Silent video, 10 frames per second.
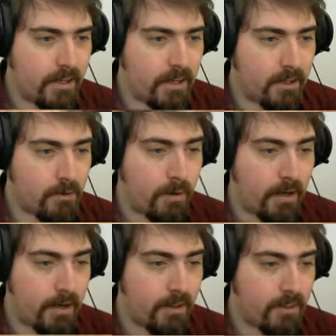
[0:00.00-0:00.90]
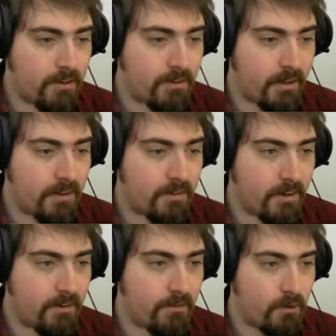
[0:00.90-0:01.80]
Either way, this is
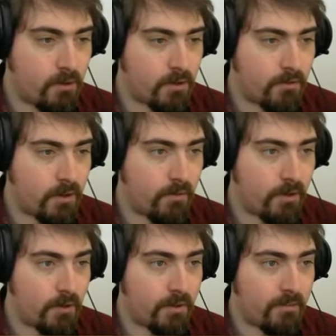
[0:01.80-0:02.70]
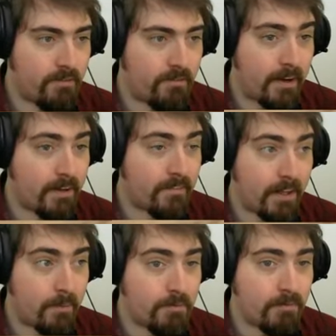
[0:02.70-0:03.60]
a force of no fewer than five
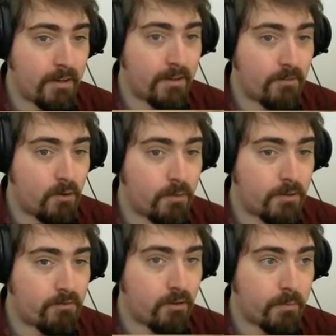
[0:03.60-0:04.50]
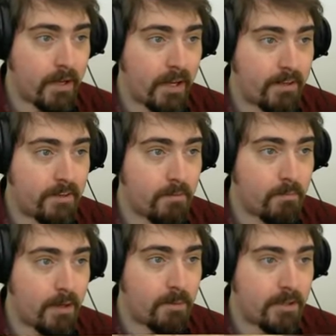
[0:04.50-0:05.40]
labs running forward from Kent.
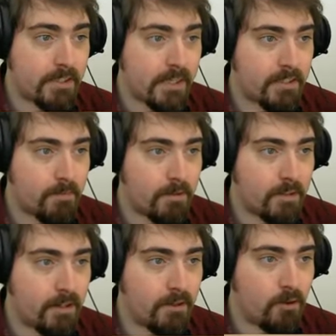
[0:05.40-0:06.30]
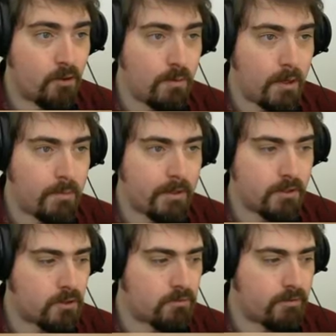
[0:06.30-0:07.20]
Maybe it'll get something done, or maybe
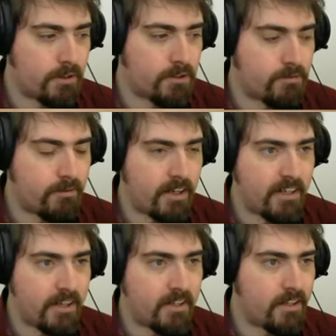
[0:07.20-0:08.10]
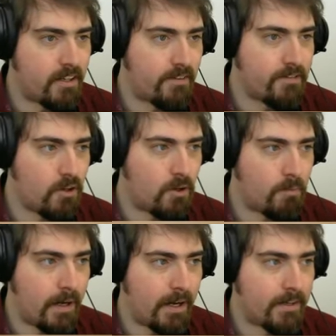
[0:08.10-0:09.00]
it'll just run straight into Yerf's
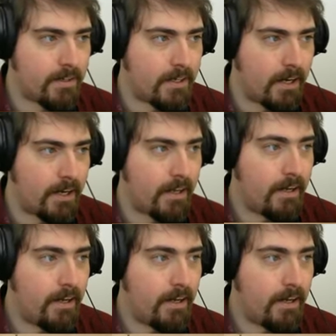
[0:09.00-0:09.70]
comm and die.